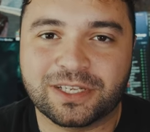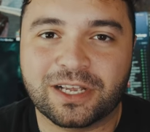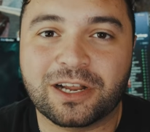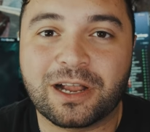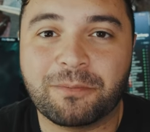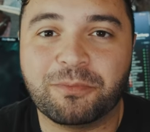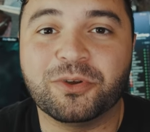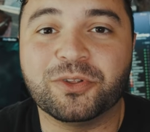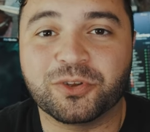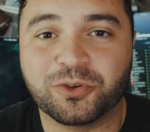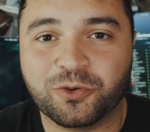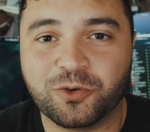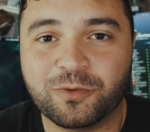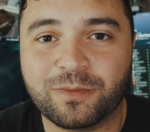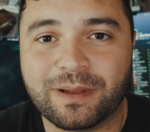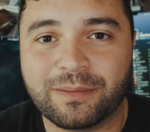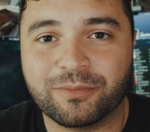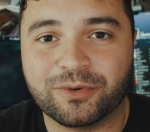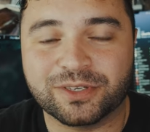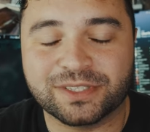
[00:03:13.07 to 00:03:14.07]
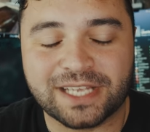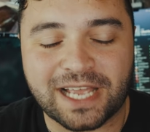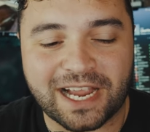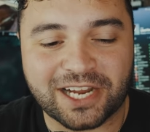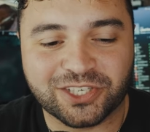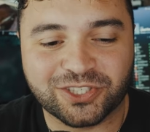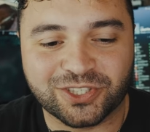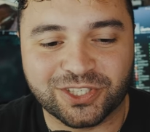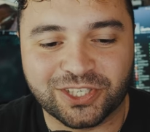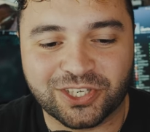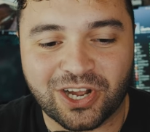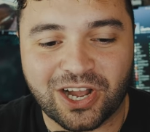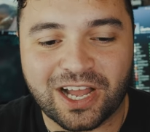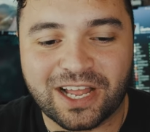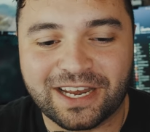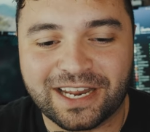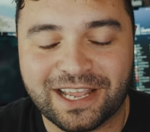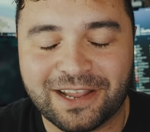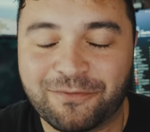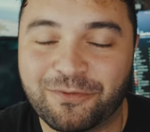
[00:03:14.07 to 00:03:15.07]
a couple of the crew members actually
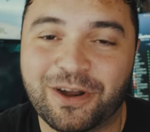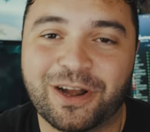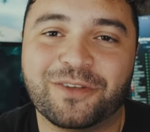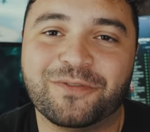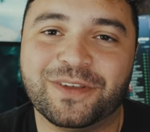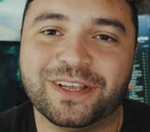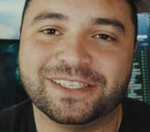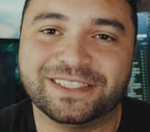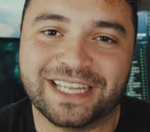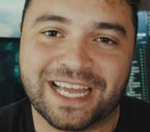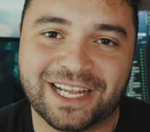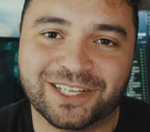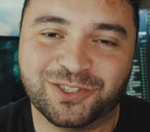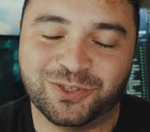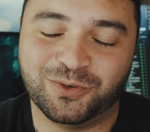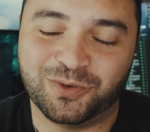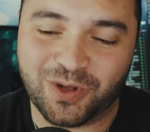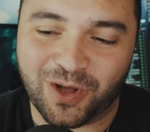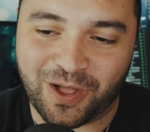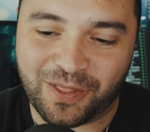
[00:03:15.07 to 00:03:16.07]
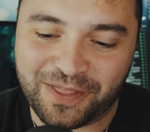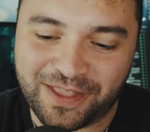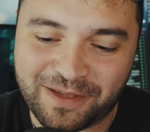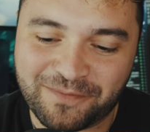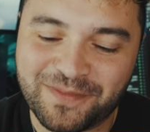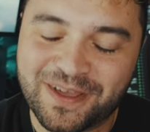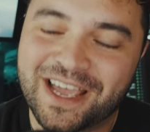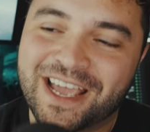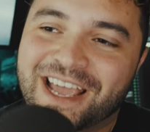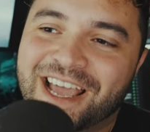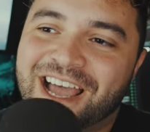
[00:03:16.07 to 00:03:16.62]
got a frowny face tattooed on them.